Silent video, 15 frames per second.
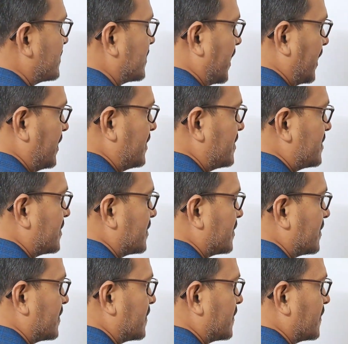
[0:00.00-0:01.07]
site,
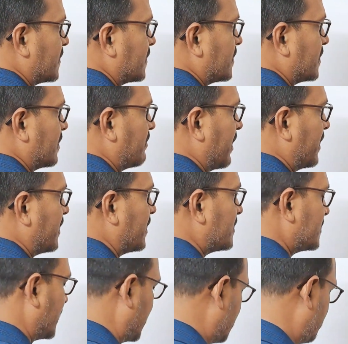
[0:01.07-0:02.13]
the binding
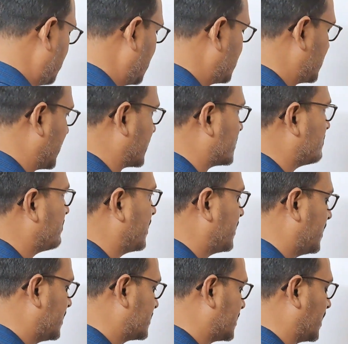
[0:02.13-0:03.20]
site means active
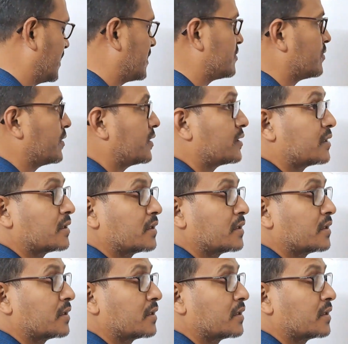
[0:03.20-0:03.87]
binding site with